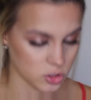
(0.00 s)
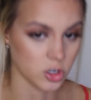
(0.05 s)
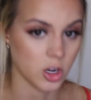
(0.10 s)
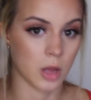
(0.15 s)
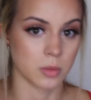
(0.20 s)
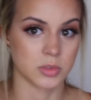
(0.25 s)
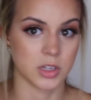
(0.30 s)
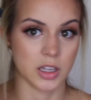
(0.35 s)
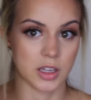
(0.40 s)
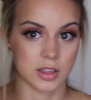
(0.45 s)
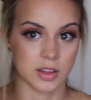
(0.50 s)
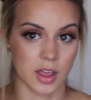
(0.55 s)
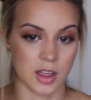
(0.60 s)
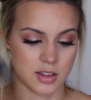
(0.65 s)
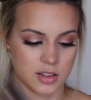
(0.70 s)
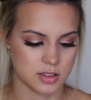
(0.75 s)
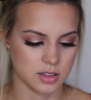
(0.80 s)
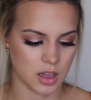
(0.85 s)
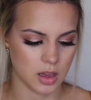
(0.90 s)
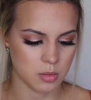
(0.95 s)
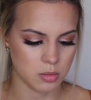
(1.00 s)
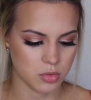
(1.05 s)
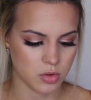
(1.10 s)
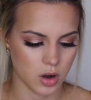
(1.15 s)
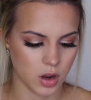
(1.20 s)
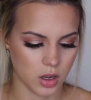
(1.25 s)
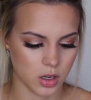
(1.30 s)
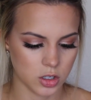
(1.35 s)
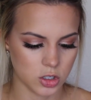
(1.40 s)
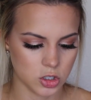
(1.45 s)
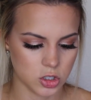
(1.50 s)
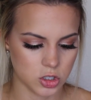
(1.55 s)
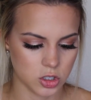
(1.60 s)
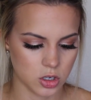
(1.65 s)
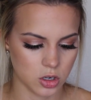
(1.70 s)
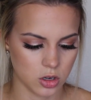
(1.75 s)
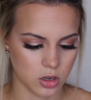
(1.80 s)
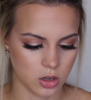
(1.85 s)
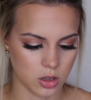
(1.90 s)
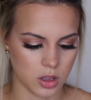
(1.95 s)
So now I'm taking that same
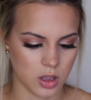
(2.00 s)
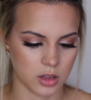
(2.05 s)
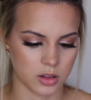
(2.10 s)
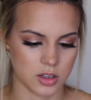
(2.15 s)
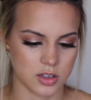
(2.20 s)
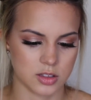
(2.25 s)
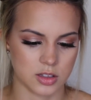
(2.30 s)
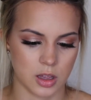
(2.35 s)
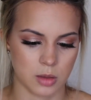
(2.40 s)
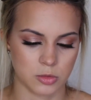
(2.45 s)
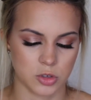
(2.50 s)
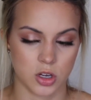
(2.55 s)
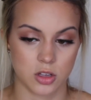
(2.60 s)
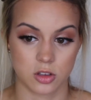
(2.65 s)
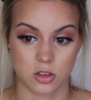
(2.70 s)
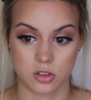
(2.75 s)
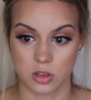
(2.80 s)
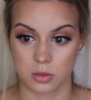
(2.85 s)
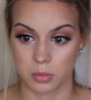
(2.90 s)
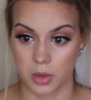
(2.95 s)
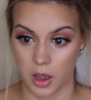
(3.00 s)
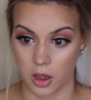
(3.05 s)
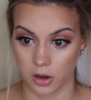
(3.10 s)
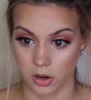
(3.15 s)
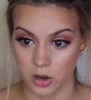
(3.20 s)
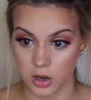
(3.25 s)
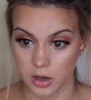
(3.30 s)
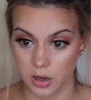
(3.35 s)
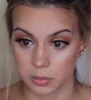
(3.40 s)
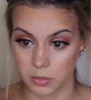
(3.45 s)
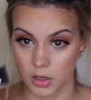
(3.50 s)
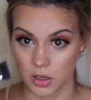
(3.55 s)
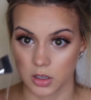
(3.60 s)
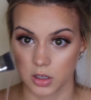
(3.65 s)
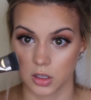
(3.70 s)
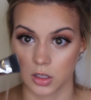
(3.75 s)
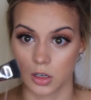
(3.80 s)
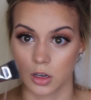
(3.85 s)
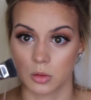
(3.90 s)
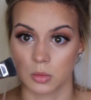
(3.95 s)
brush and the same translucent powder and I'm going to
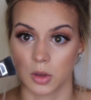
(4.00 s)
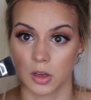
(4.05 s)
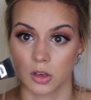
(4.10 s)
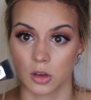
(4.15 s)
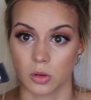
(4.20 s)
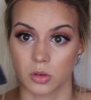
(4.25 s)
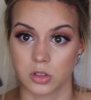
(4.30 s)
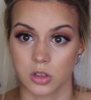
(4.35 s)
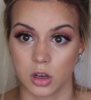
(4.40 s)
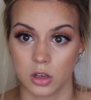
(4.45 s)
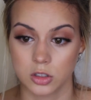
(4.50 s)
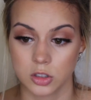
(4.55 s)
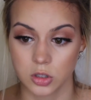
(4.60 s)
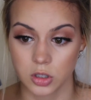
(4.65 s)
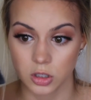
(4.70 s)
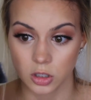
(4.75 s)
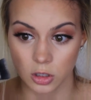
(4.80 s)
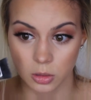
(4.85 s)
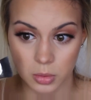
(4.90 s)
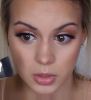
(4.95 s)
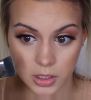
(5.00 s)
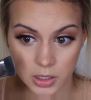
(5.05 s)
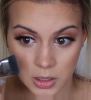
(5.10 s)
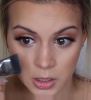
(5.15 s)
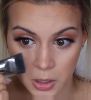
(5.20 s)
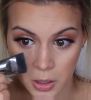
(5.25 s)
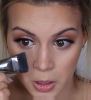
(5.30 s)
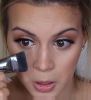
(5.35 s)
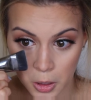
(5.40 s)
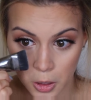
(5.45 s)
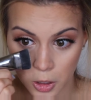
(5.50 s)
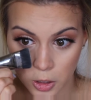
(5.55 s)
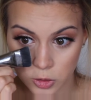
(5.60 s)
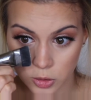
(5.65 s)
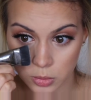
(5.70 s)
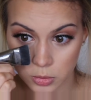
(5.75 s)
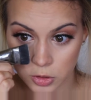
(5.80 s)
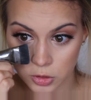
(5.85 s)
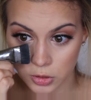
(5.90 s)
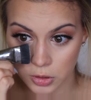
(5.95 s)
clean up my nose contour a little bit.
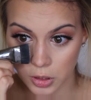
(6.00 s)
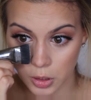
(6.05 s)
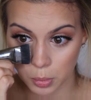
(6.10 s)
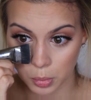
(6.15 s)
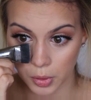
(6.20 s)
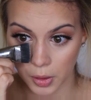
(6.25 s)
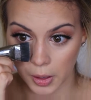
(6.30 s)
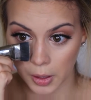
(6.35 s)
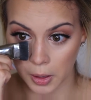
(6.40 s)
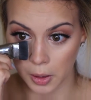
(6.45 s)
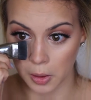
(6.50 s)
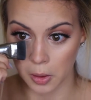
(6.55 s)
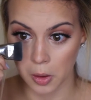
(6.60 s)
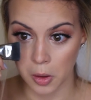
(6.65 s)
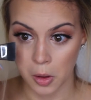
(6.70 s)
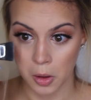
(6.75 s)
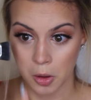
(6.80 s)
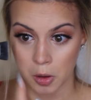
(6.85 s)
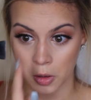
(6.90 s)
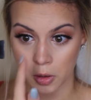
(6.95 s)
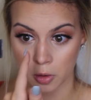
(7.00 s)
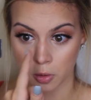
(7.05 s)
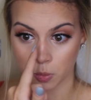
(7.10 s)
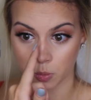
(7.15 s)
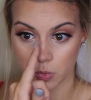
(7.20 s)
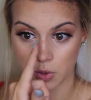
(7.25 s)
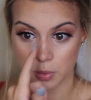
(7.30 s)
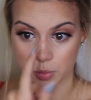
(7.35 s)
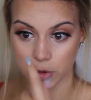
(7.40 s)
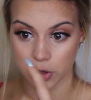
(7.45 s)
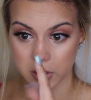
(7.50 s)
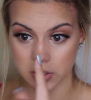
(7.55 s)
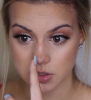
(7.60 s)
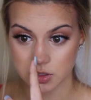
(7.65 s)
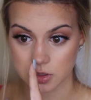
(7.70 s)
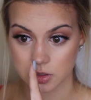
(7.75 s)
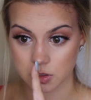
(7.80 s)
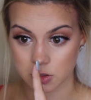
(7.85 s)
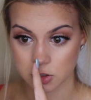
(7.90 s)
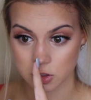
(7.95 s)
So I'm just going to apply it.
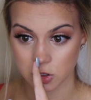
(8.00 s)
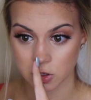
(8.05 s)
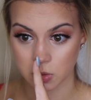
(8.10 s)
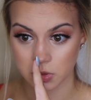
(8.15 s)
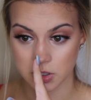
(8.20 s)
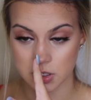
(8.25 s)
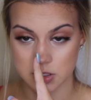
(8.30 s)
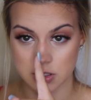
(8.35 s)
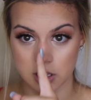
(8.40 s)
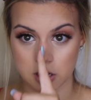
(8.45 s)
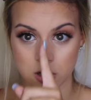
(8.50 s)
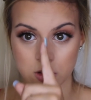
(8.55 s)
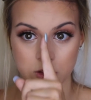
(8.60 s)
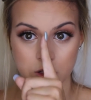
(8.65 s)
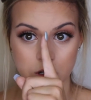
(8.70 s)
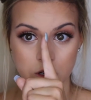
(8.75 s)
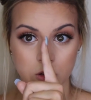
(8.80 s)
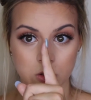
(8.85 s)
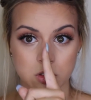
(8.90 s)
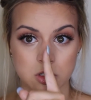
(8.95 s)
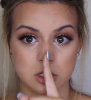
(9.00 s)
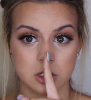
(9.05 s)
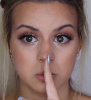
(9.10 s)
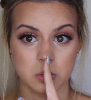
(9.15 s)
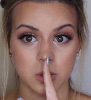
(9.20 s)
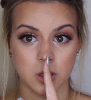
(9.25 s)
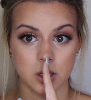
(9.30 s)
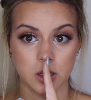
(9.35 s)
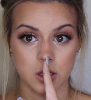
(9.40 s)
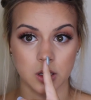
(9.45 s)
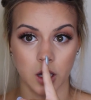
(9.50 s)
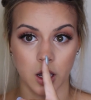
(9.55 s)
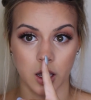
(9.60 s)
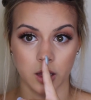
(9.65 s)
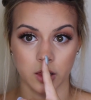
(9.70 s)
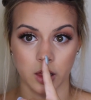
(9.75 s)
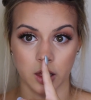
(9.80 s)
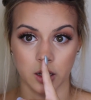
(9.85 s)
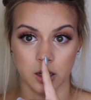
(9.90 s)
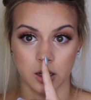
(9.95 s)
So you want the center of the nose to be
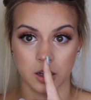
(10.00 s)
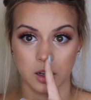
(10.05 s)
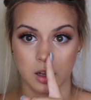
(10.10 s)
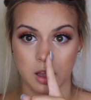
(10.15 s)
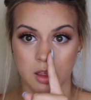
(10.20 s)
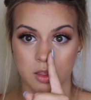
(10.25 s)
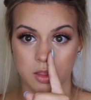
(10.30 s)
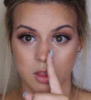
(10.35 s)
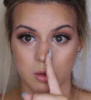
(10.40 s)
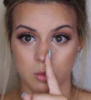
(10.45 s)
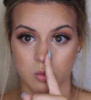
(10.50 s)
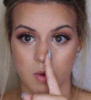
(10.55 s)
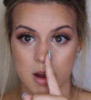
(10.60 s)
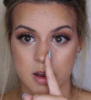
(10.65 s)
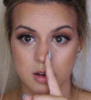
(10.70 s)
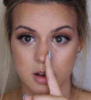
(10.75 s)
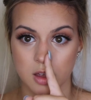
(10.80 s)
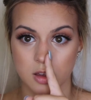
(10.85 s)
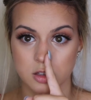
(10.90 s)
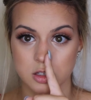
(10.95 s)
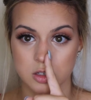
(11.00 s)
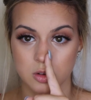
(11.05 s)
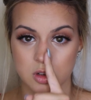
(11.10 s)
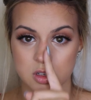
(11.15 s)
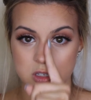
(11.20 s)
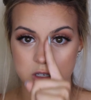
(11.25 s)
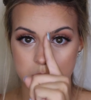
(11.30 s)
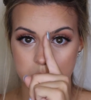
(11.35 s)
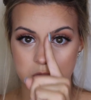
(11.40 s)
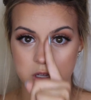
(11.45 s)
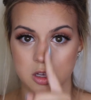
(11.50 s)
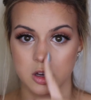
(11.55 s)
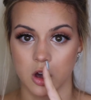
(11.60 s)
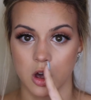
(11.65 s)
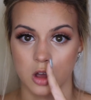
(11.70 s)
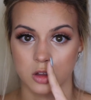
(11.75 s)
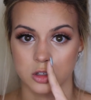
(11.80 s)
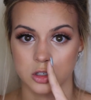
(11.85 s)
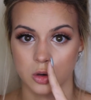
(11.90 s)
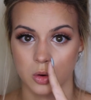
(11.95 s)
highlighted and then right next to it to be
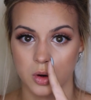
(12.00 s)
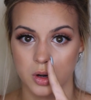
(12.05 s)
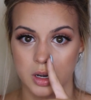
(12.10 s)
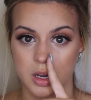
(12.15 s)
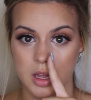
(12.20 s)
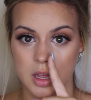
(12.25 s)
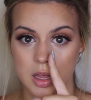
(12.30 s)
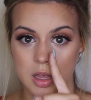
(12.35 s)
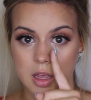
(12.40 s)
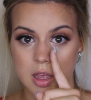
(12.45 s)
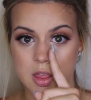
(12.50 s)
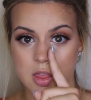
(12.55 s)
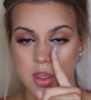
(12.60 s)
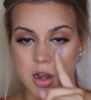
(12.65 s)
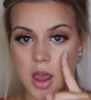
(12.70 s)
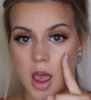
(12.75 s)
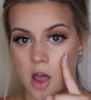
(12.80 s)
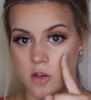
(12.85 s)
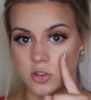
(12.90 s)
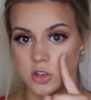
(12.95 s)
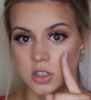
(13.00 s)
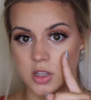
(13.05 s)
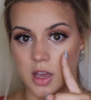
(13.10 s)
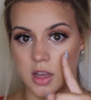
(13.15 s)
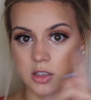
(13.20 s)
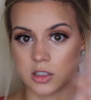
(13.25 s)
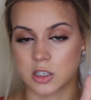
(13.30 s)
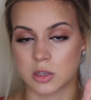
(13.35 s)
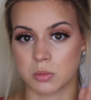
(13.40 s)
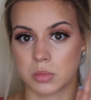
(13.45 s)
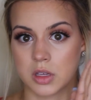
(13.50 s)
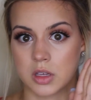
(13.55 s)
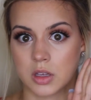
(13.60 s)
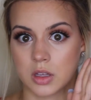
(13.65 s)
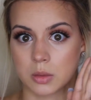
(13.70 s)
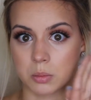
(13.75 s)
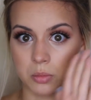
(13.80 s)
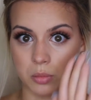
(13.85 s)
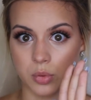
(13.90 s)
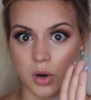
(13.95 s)
contoured and then after that to
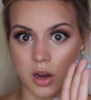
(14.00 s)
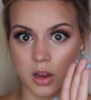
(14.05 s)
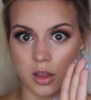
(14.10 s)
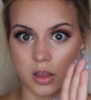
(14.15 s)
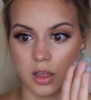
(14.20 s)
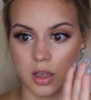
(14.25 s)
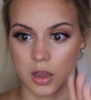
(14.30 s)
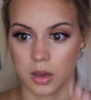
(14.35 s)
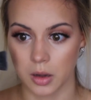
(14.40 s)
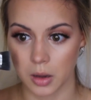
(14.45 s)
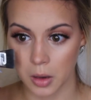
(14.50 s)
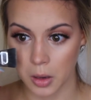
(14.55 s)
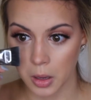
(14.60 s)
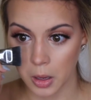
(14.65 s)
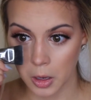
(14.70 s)
be bright again.